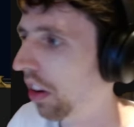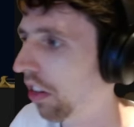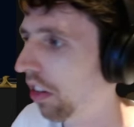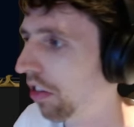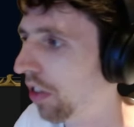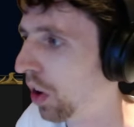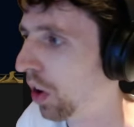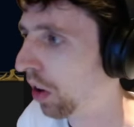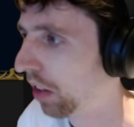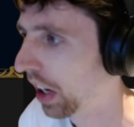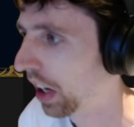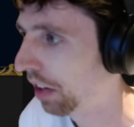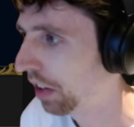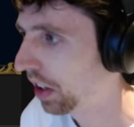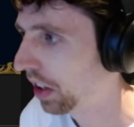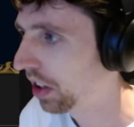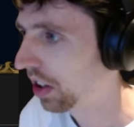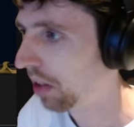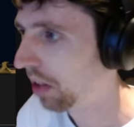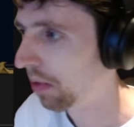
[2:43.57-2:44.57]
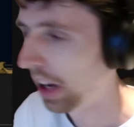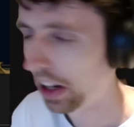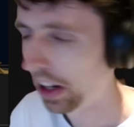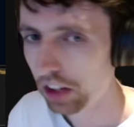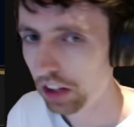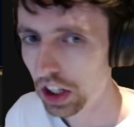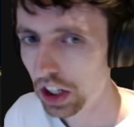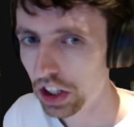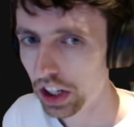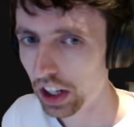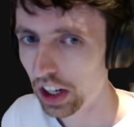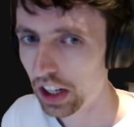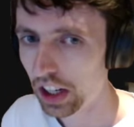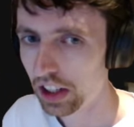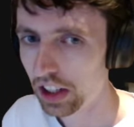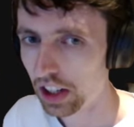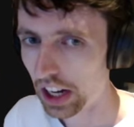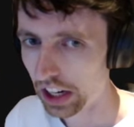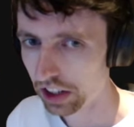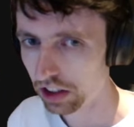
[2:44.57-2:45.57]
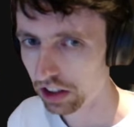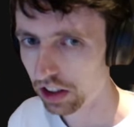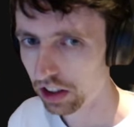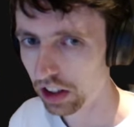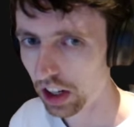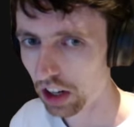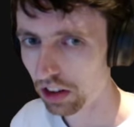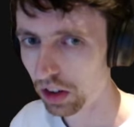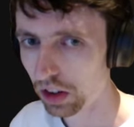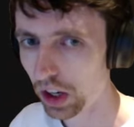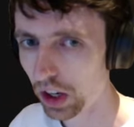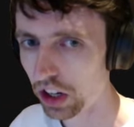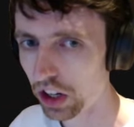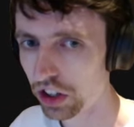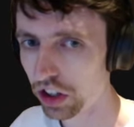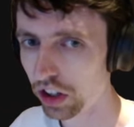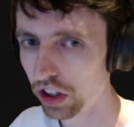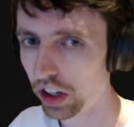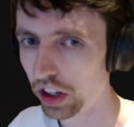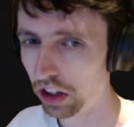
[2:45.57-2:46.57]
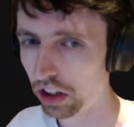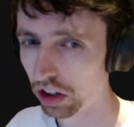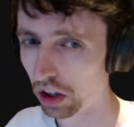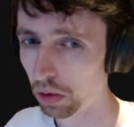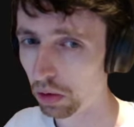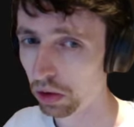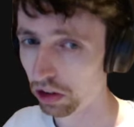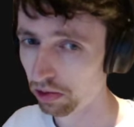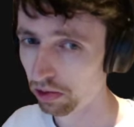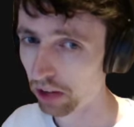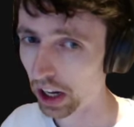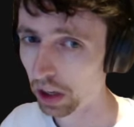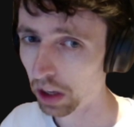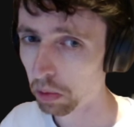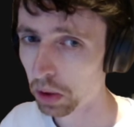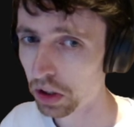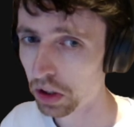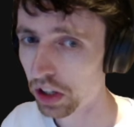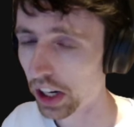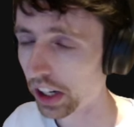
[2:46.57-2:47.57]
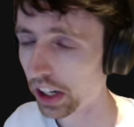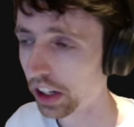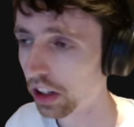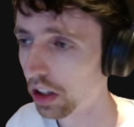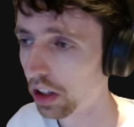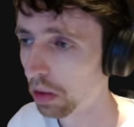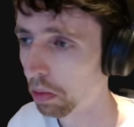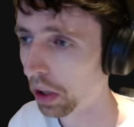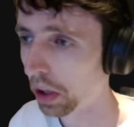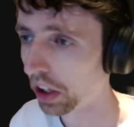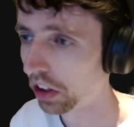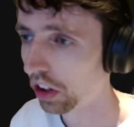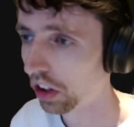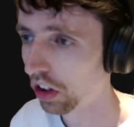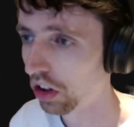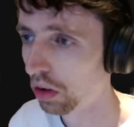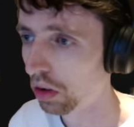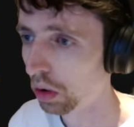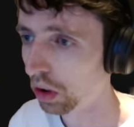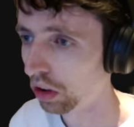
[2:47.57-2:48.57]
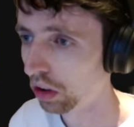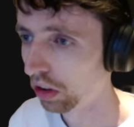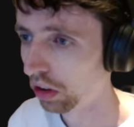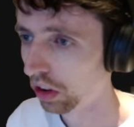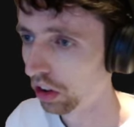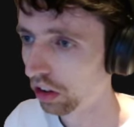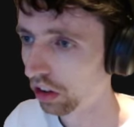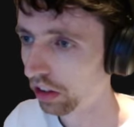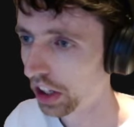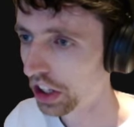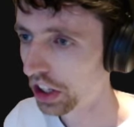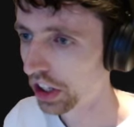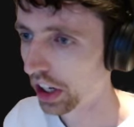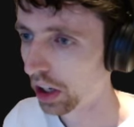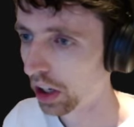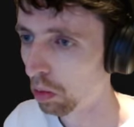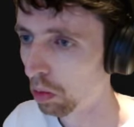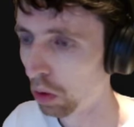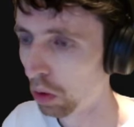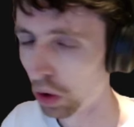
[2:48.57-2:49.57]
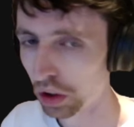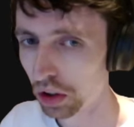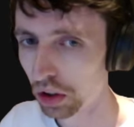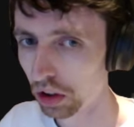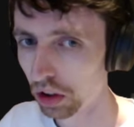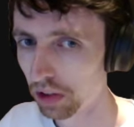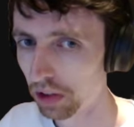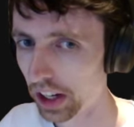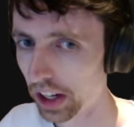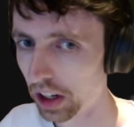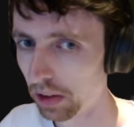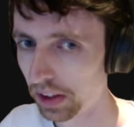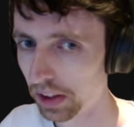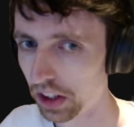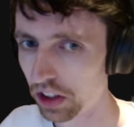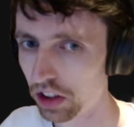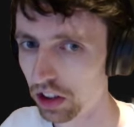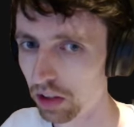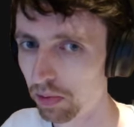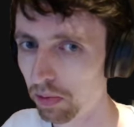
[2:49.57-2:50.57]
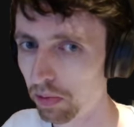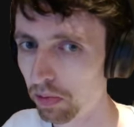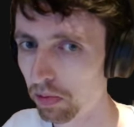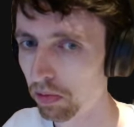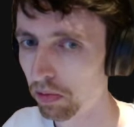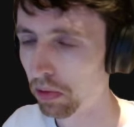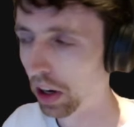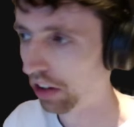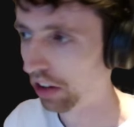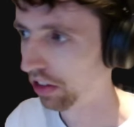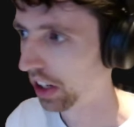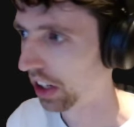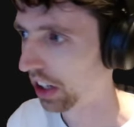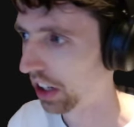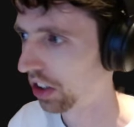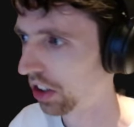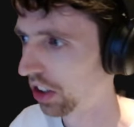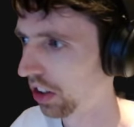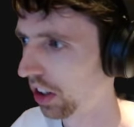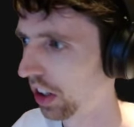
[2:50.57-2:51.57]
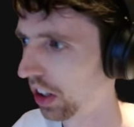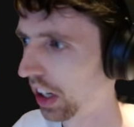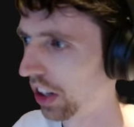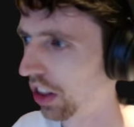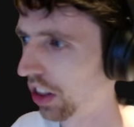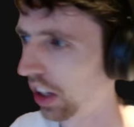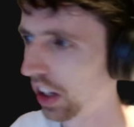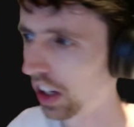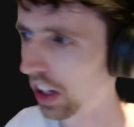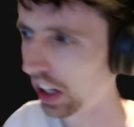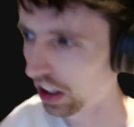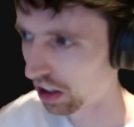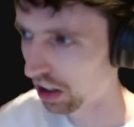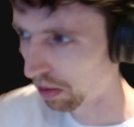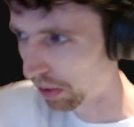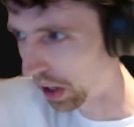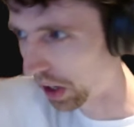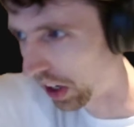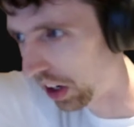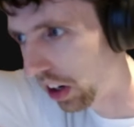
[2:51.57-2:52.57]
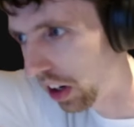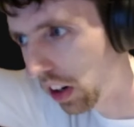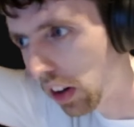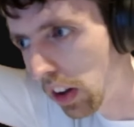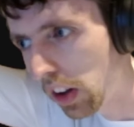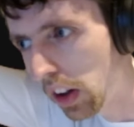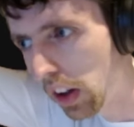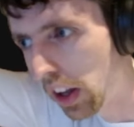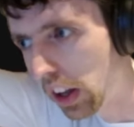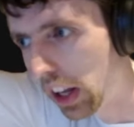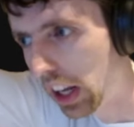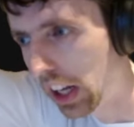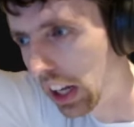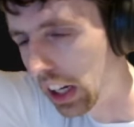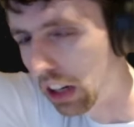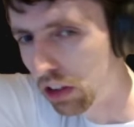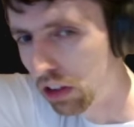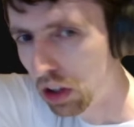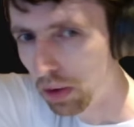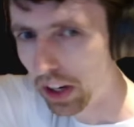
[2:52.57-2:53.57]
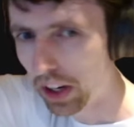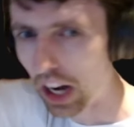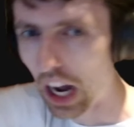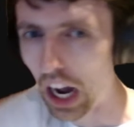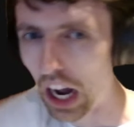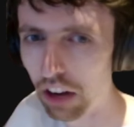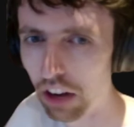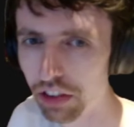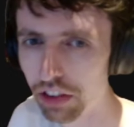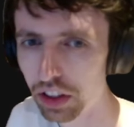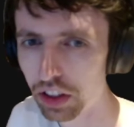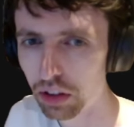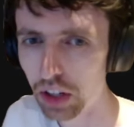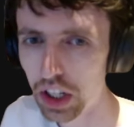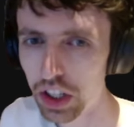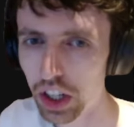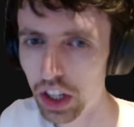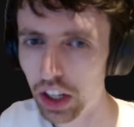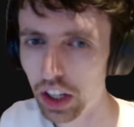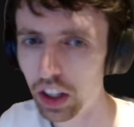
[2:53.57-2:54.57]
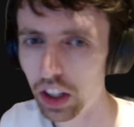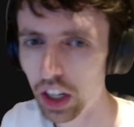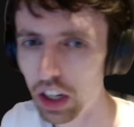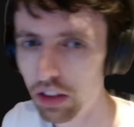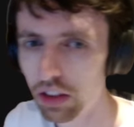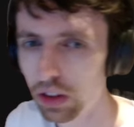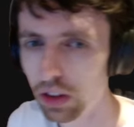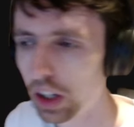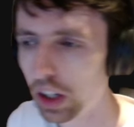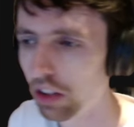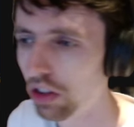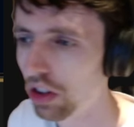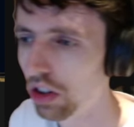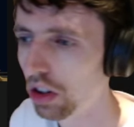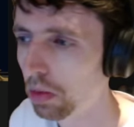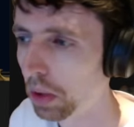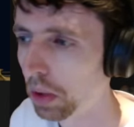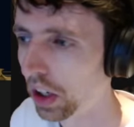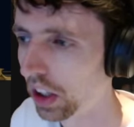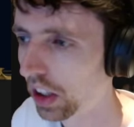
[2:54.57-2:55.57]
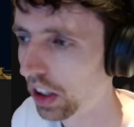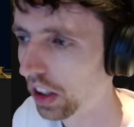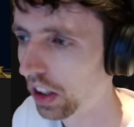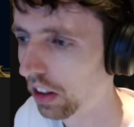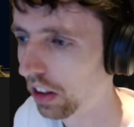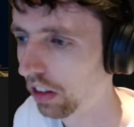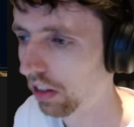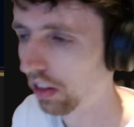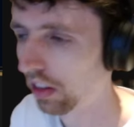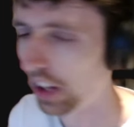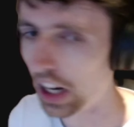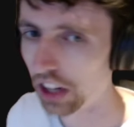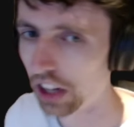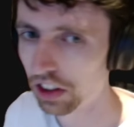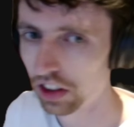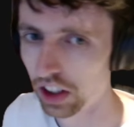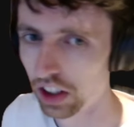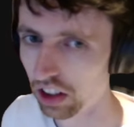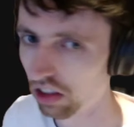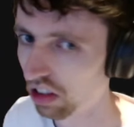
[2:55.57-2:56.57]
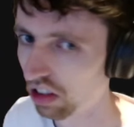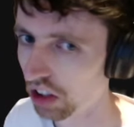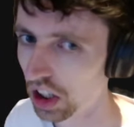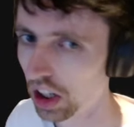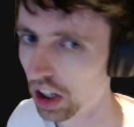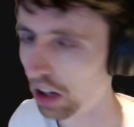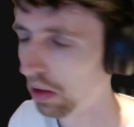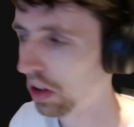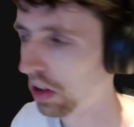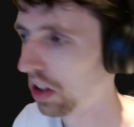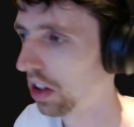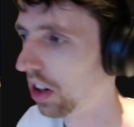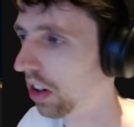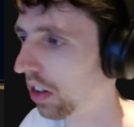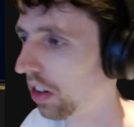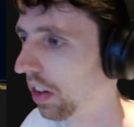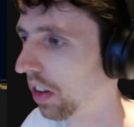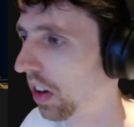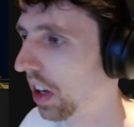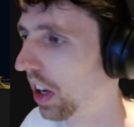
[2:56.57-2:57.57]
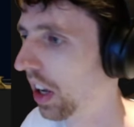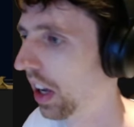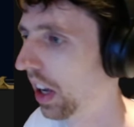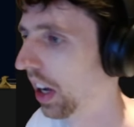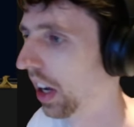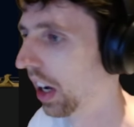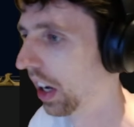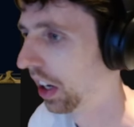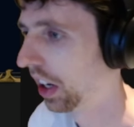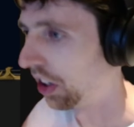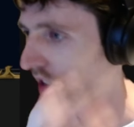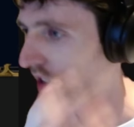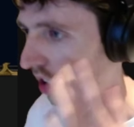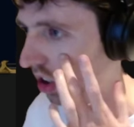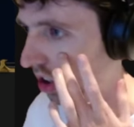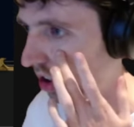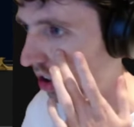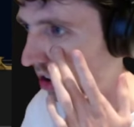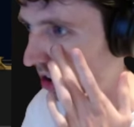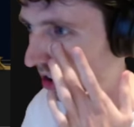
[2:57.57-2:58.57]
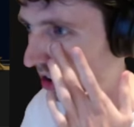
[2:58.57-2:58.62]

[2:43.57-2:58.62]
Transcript: For reference, the mana regen is less than Evocation in terms of mana per second, but you will regen more total mana because the buff lasts longer. I think it's about, gives you about half the regen that Evo gives you, but it lasts like 3 times as long. Just